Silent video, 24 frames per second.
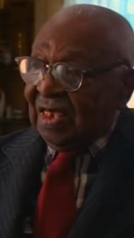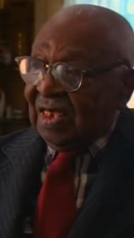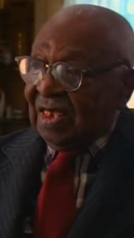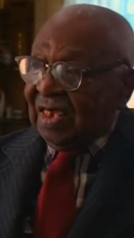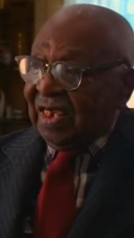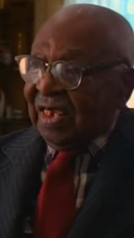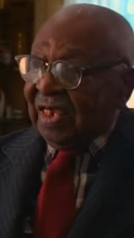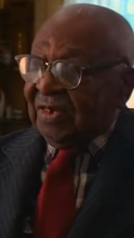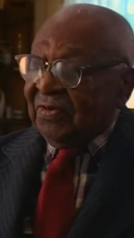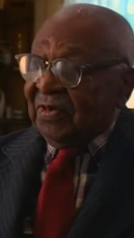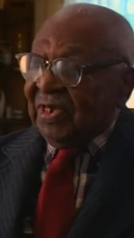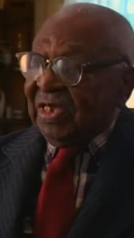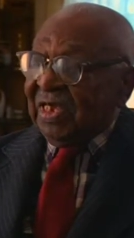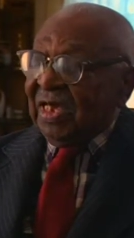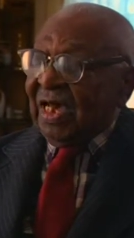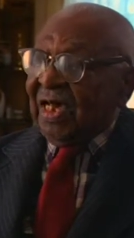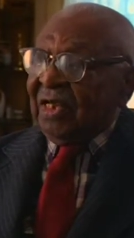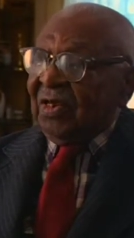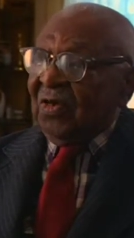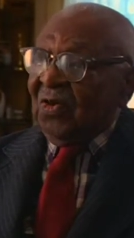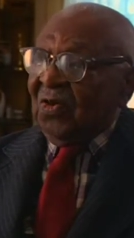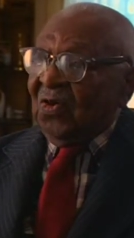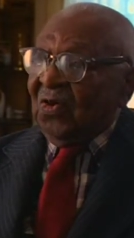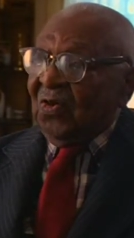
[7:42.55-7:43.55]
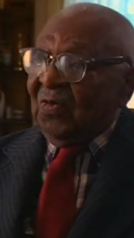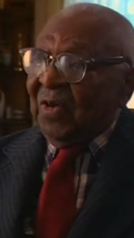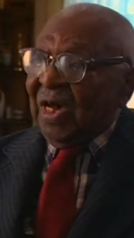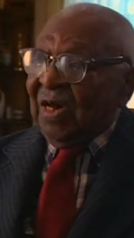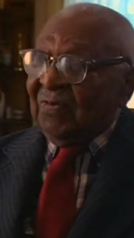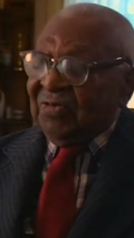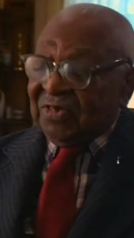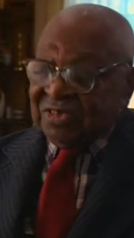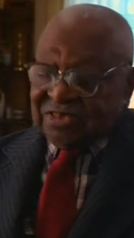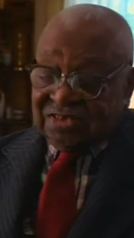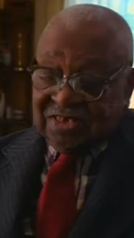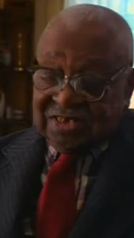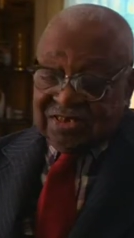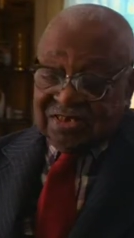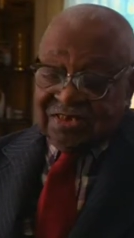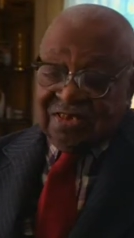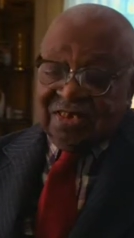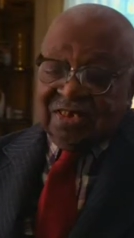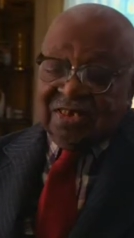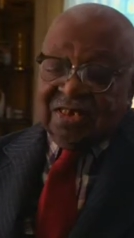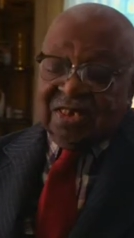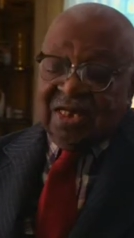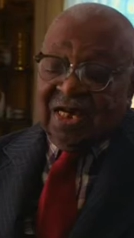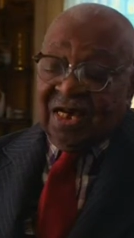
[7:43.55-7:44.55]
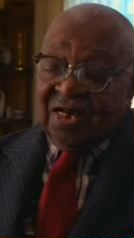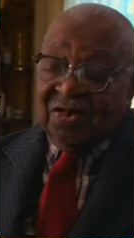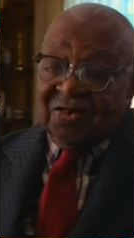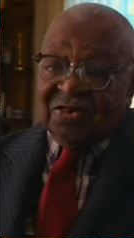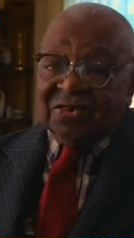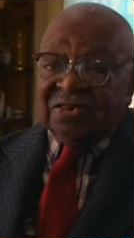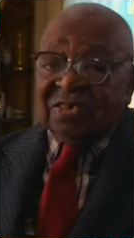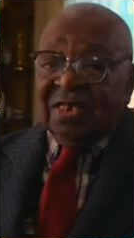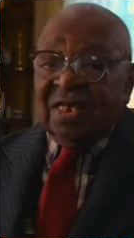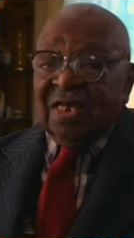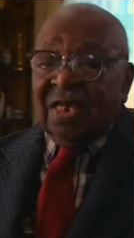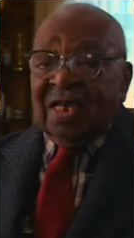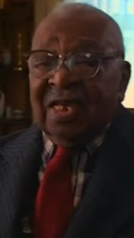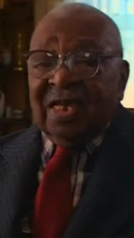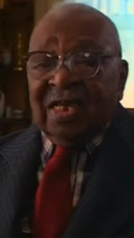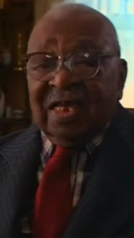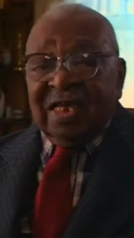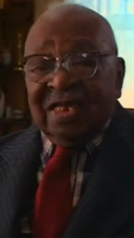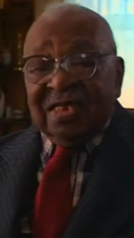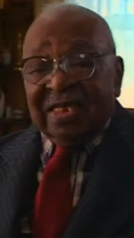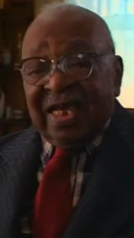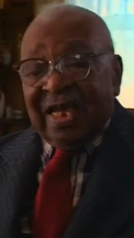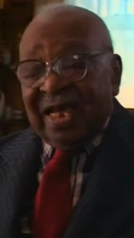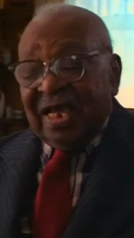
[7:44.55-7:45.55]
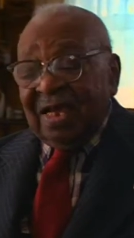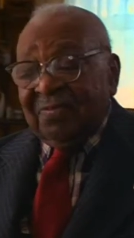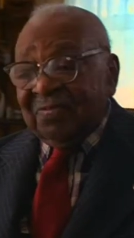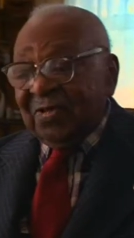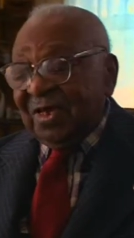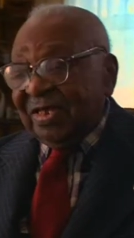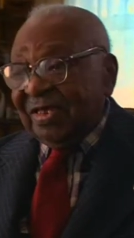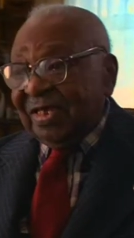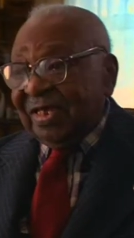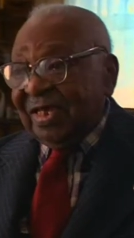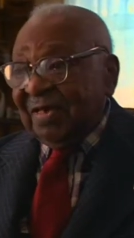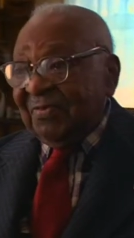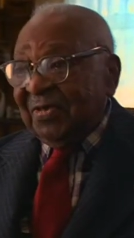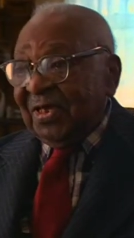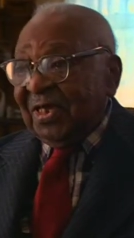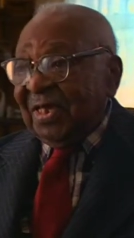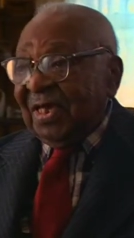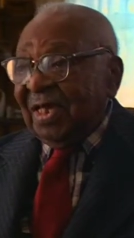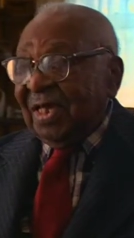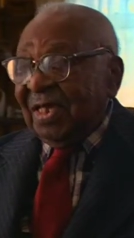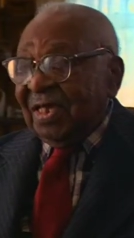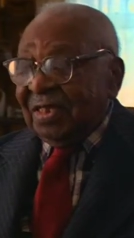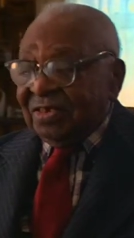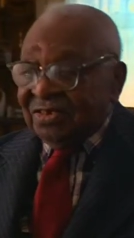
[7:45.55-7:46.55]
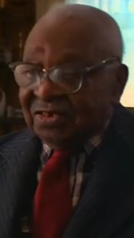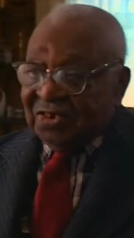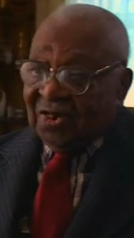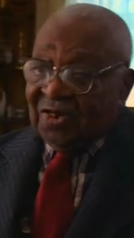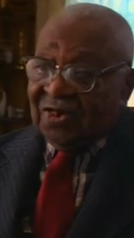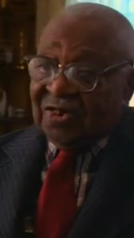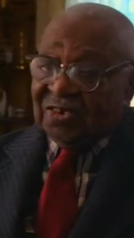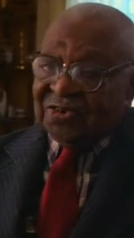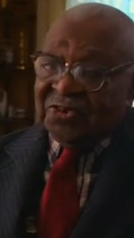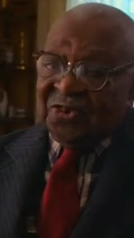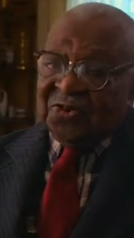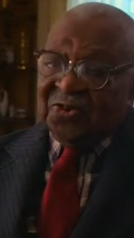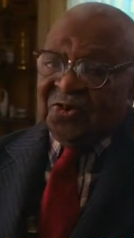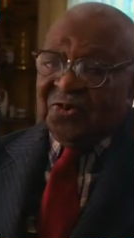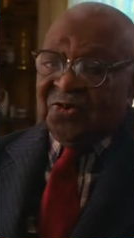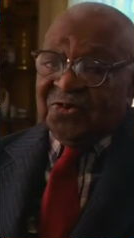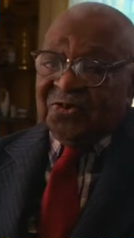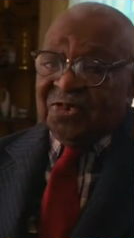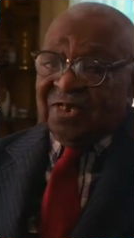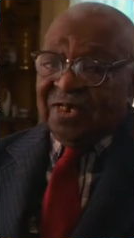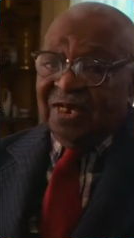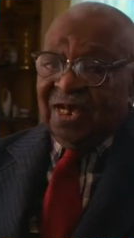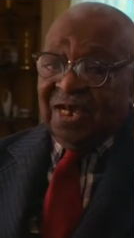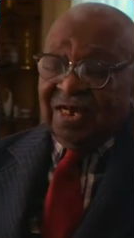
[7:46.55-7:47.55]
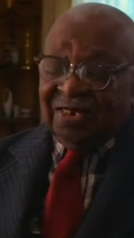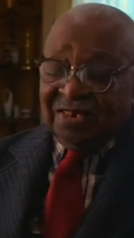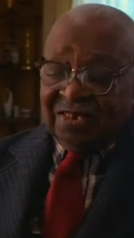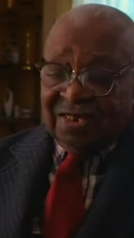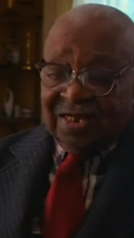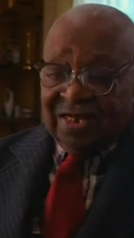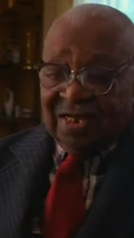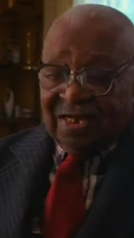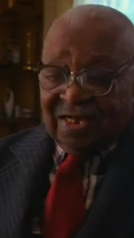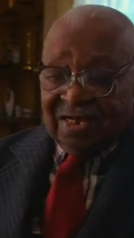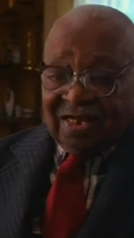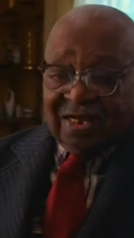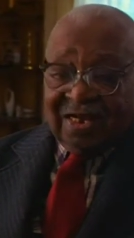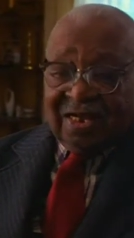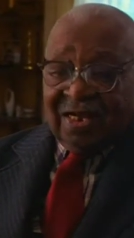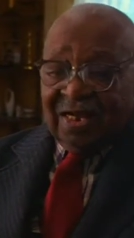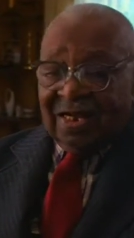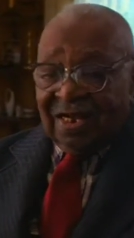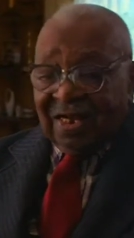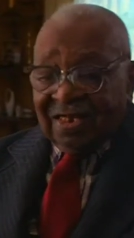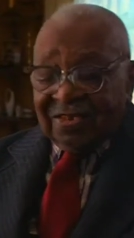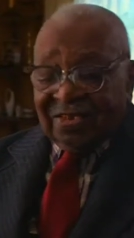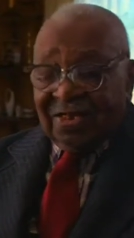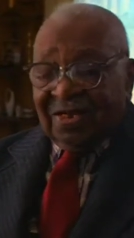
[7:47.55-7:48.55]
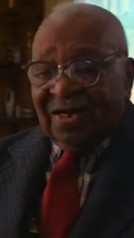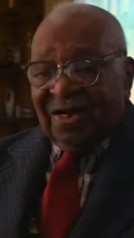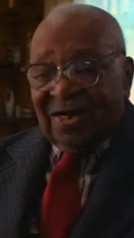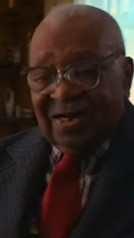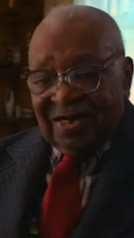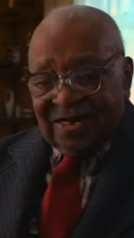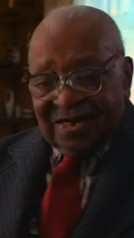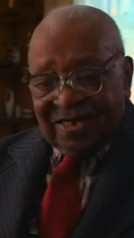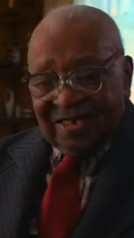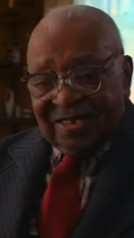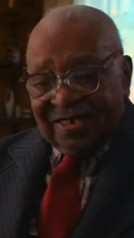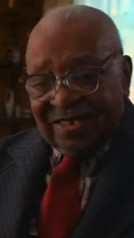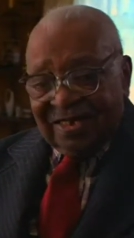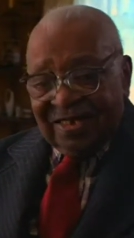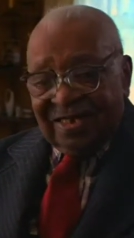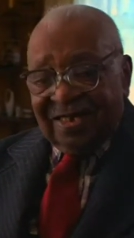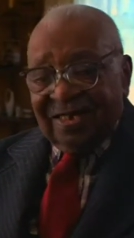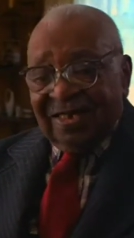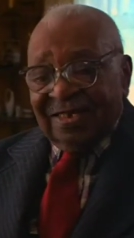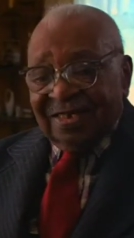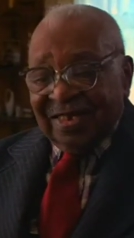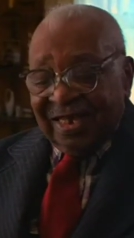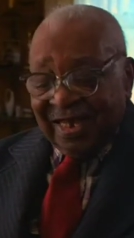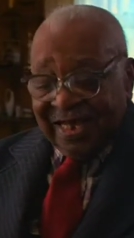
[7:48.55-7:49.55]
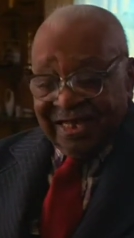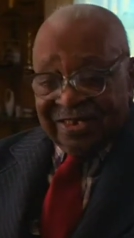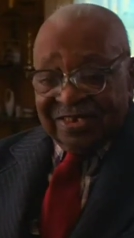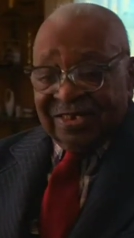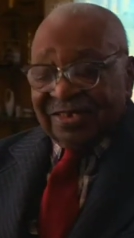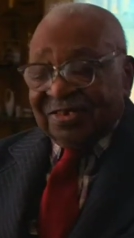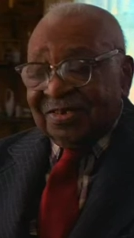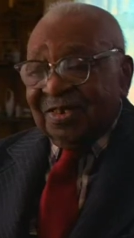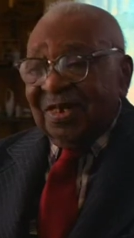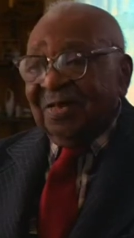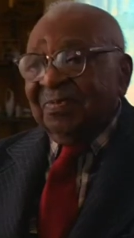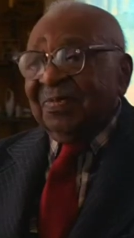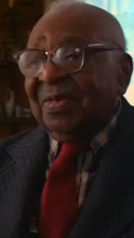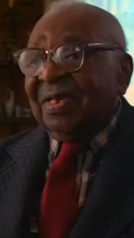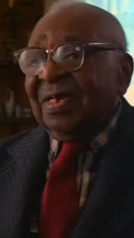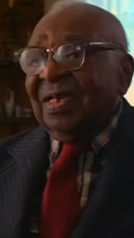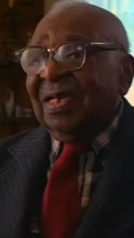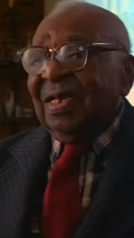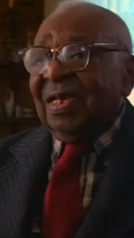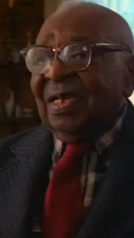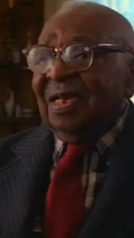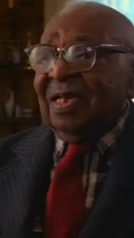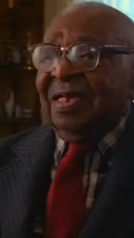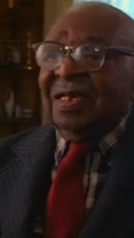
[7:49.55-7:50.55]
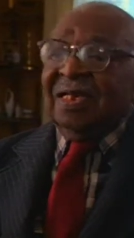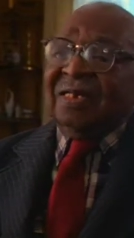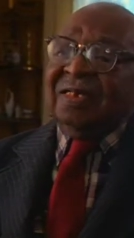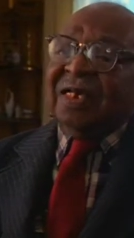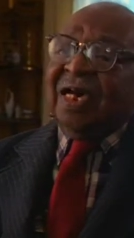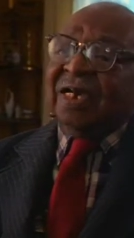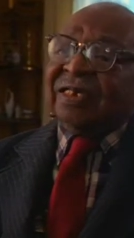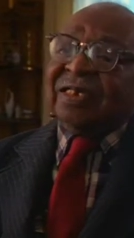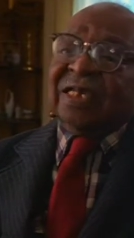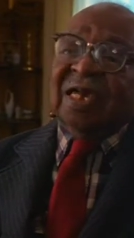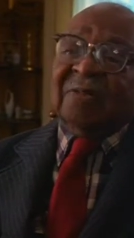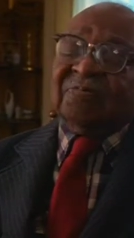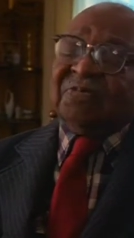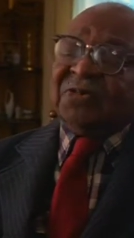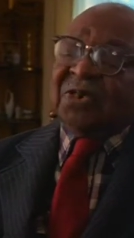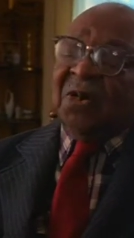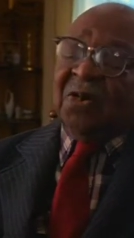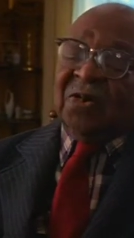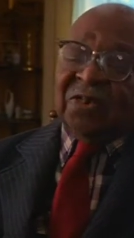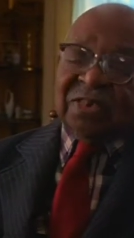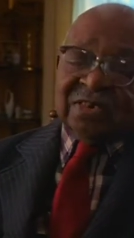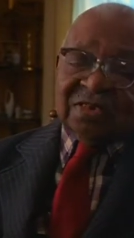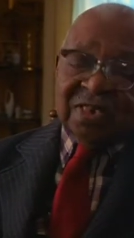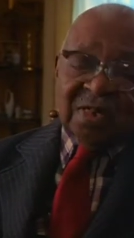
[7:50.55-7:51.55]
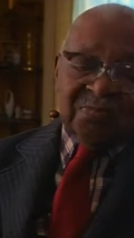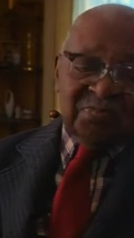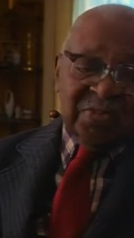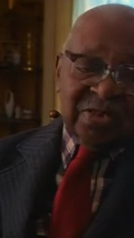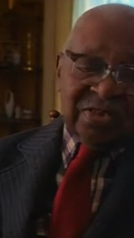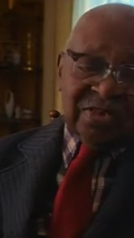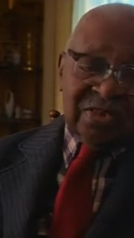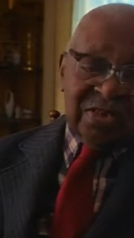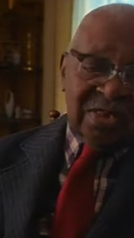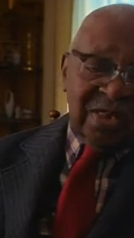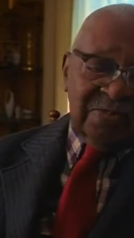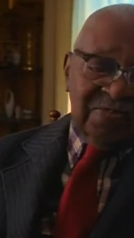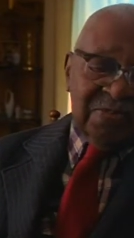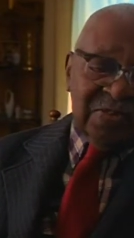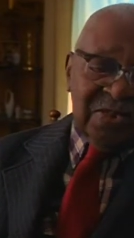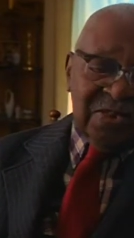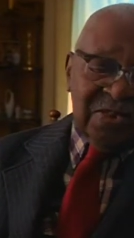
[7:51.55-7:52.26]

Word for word: And when he got home, I was sitting in the house. He said, hey, Brother Kimbley, join the union. I, I got a card here. He handed it to me. And I kept talking. I picked it up and